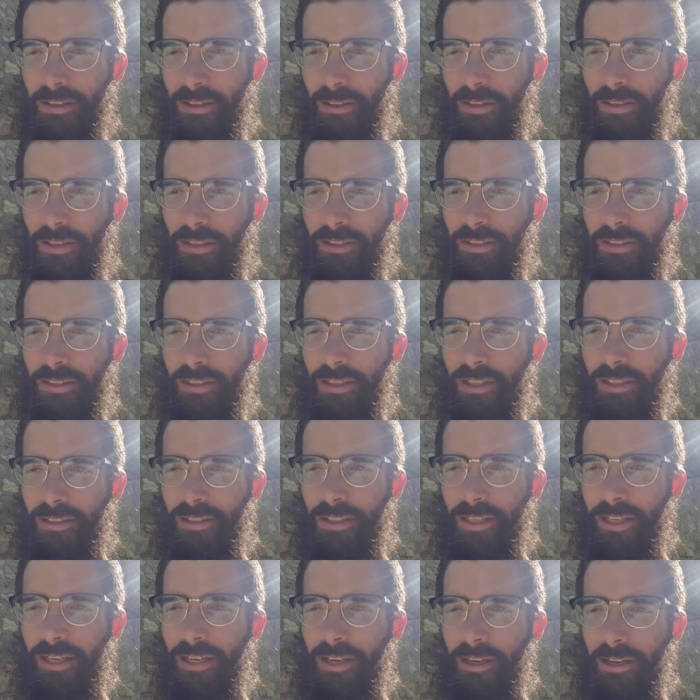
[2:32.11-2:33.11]

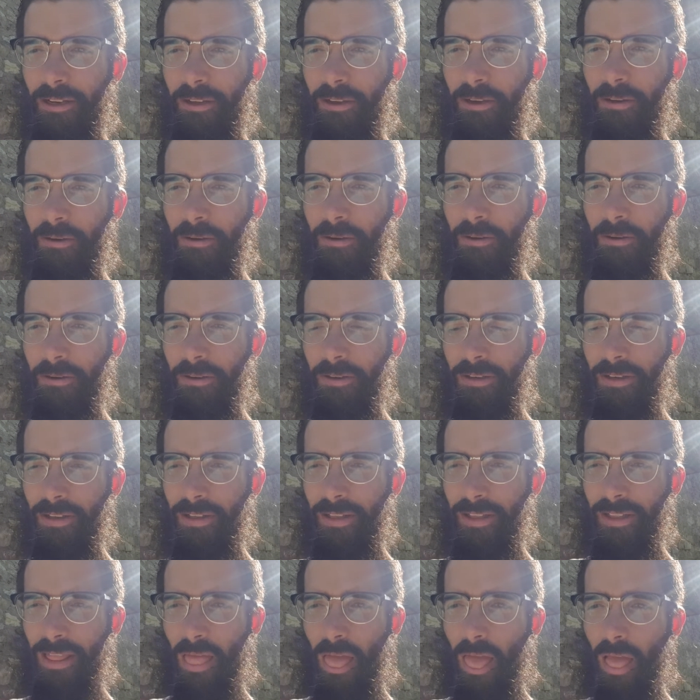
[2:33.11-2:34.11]

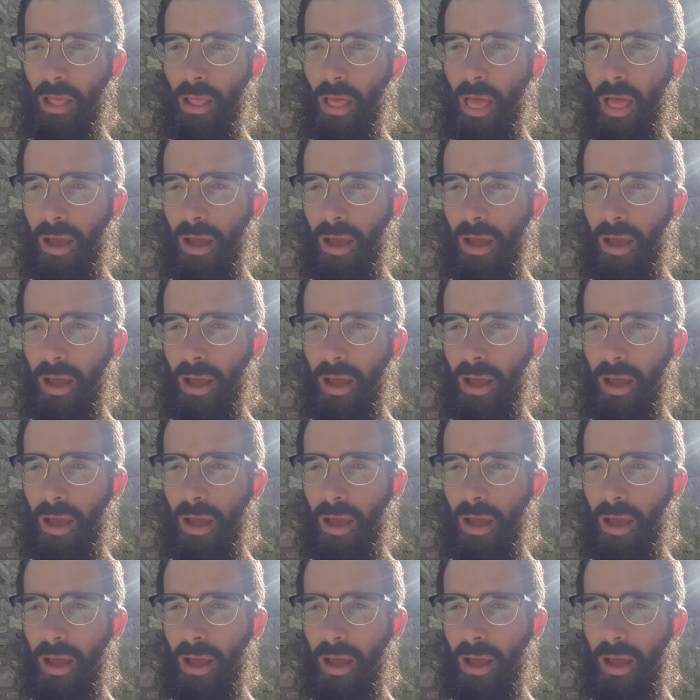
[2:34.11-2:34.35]
Constantino,